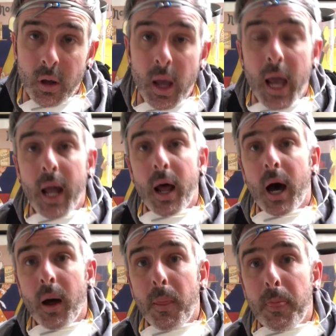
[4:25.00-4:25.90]
And
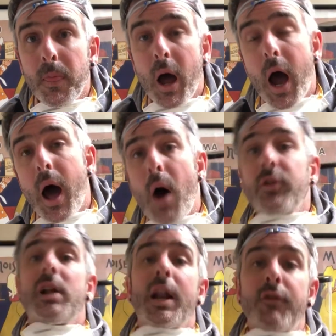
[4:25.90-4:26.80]
that was a
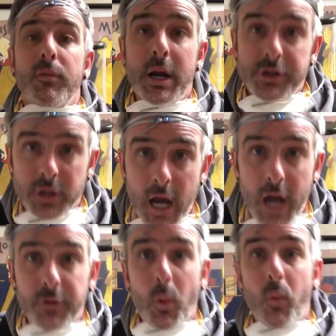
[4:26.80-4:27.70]
lot of information,
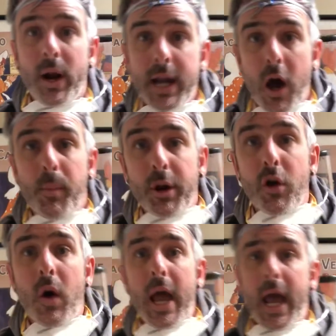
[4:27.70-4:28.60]
guys, but right now I'm going to
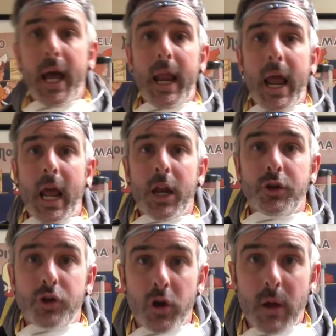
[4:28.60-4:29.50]
go ahead and
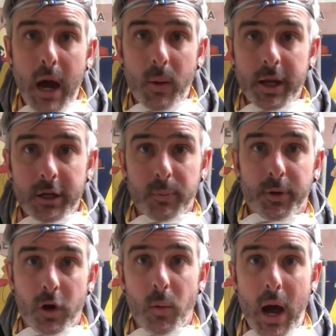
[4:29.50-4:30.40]
show you how I gear up and
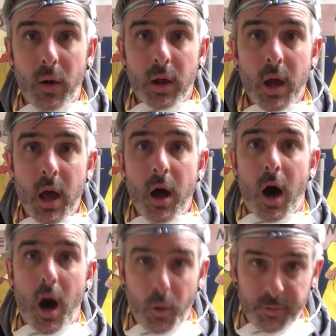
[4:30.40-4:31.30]
go out
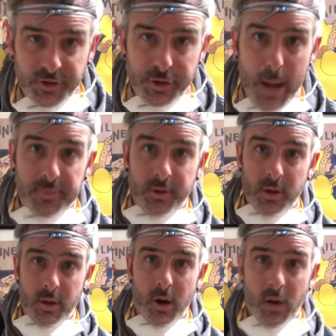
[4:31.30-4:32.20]
with the steps.
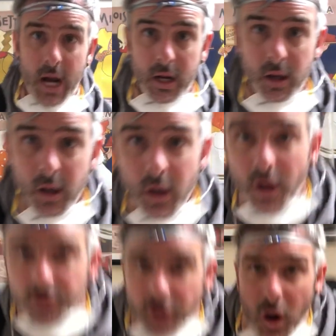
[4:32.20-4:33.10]
All right,
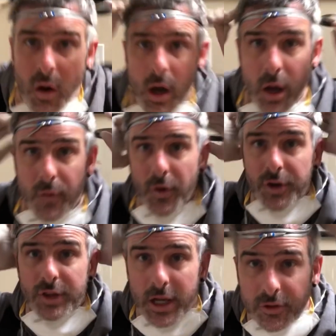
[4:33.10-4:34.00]
so first things